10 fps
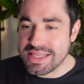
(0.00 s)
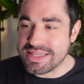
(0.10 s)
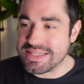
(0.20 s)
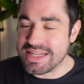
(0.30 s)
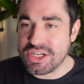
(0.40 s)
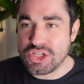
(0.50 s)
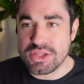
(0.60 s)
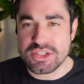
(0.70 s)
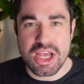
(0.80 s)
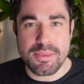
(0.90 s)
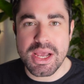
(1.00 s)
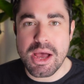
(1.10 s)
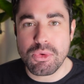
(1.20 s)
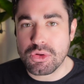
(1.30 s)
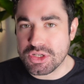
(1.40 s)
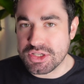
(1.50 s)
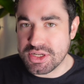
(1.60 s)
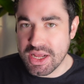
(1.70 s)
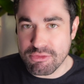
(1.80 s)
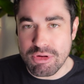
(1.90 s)
this is an issue that's coming up not
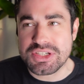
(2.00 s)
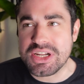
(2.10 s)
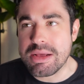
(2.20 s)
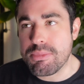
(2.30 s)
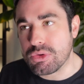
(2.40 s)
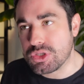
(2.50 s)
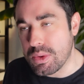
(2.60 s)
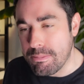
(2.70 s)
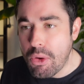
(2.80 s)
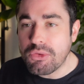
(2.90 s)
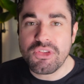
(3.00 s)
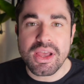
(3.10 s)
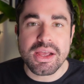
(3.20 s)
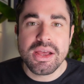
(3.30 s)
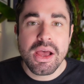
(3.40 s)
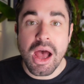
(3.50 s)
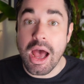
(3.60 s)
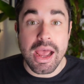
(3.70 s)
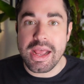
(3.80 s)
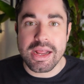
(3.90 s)
just in wrestling, but also in boxing,
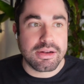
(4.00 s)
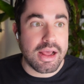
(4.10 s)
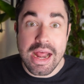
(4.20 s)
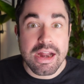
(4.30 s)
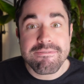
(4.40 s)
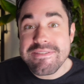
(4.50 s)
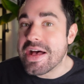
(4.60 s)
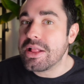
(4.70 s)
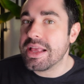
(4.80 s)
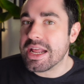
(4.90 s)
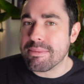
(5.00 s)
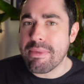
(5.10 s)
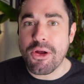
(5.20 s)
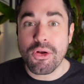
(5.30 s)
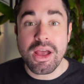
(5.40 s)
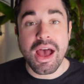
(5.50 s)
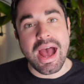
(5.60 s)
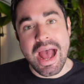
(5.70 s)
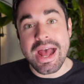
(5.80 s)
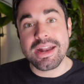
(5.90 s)
in NFL in
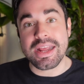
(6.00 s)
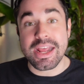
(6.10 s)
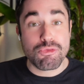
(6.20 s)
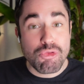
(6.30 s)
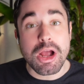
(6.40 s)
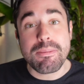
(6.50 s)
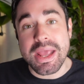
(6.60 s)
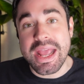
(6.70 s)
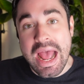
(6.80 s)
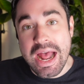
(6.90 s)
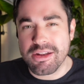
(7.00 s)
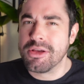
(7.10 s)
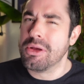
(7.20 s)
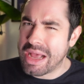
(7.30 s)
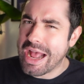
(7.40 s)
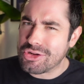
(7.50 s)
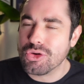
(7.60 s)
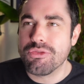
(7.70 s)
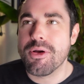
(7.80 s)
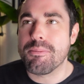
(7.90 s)
America, and in rugby and
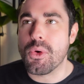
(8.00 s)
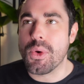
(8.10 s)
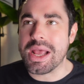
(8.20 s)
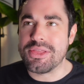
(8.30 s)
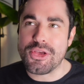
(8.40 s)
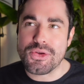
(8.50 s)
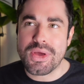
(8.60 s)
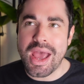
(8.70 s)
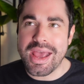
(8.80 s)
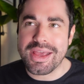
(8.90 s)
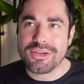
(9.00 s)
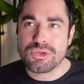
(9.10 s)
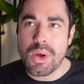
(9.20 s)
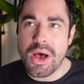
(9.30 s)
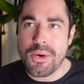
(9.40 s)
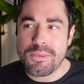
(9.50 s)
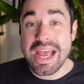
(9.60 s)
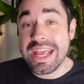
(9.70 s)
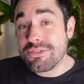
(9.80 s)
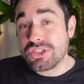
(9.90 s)
actual football in the UK as well.
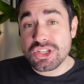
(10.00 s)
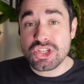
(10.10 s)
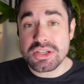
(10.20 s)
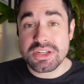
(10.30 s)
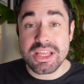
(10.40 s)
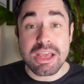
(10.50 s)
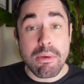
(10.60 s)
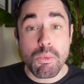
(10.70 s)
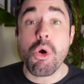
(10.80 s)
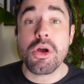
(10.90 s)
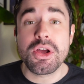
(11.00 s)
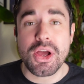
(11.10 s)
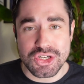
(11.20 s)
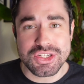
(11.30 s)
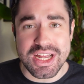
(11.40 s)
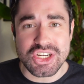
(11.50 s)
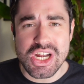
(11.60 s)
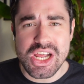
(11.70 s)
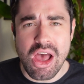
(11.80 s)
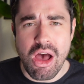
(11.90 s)
It gives us a chance to think about what concussions
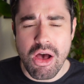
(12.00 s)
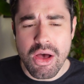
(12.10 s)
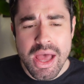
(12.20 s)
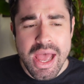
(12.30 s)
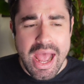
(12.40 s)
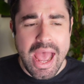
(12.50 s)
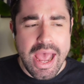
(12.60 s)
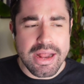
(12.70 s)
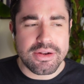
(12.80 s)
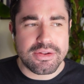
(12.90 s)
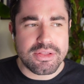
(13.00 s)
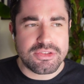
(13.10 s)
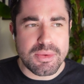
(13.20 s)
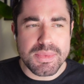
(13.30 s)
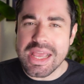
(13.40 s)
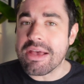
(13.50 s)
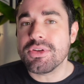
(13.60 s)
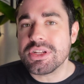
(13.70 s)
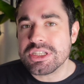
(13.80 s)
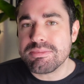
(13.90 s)
actually are and some of the
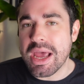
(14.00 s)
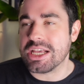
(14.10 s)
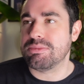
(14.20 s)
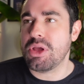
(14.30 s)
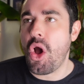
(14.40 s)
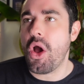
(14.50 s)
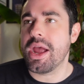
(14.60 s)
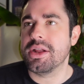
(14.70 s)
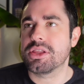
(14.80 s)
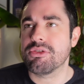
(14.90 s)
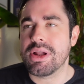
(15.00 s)
evidence base behind the